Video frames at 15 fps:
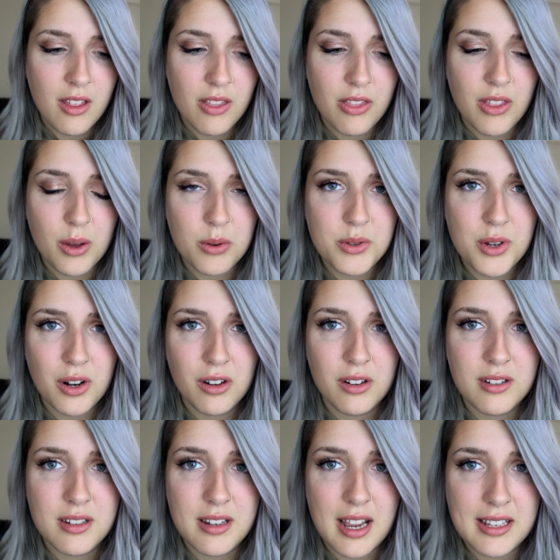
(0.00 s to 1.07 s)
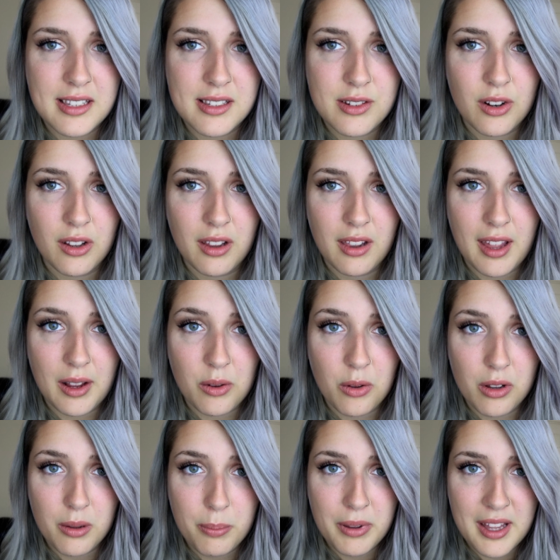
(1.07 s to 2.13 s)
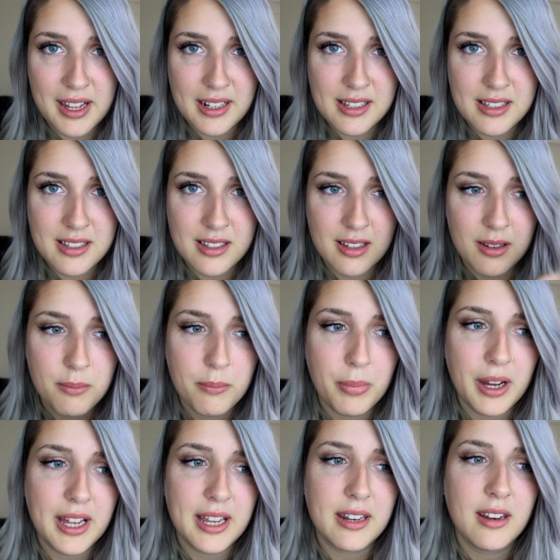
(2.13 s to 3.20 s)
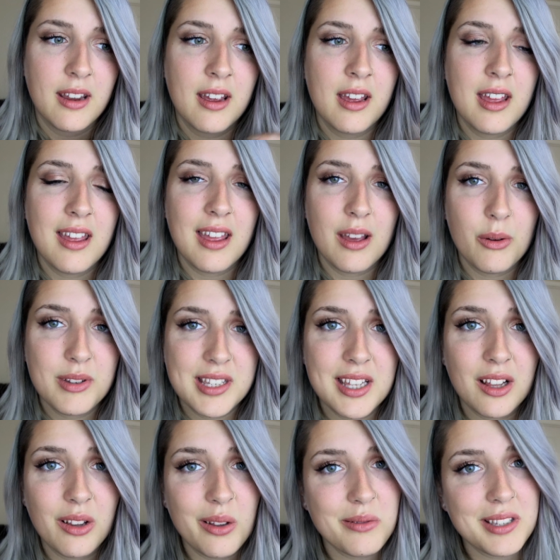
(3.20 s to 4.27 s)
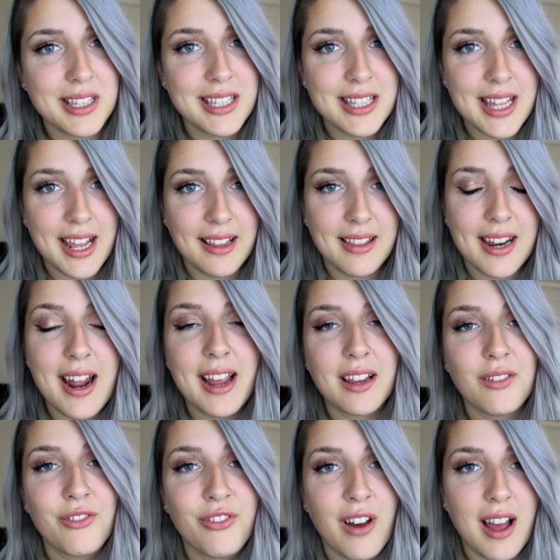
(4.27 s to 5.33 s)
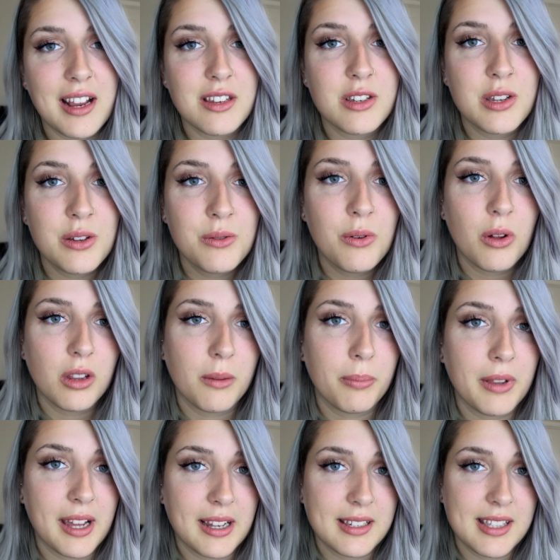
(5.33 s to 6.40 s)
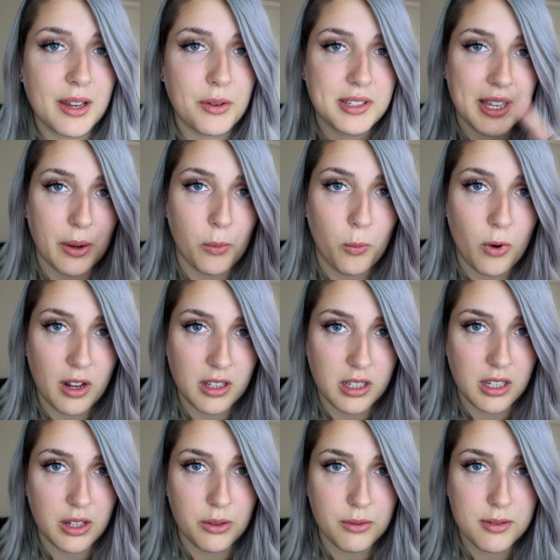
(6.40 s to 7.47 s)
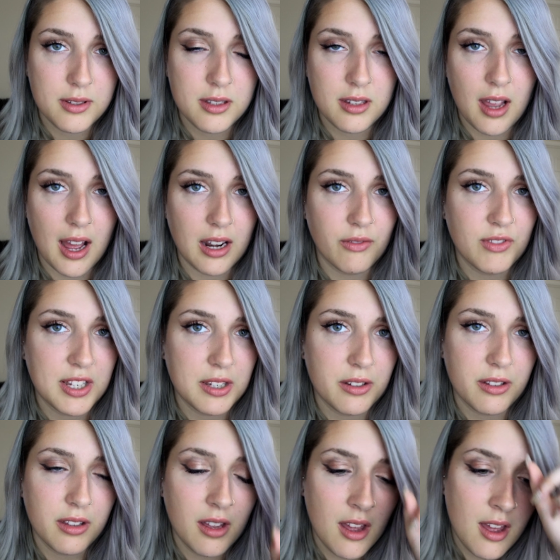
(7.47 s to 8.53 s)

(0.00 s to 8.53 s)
Those aren't necessarily like Olaplex, but it was the closest thing that I could find to Olaplex that was a one-use kind of deal.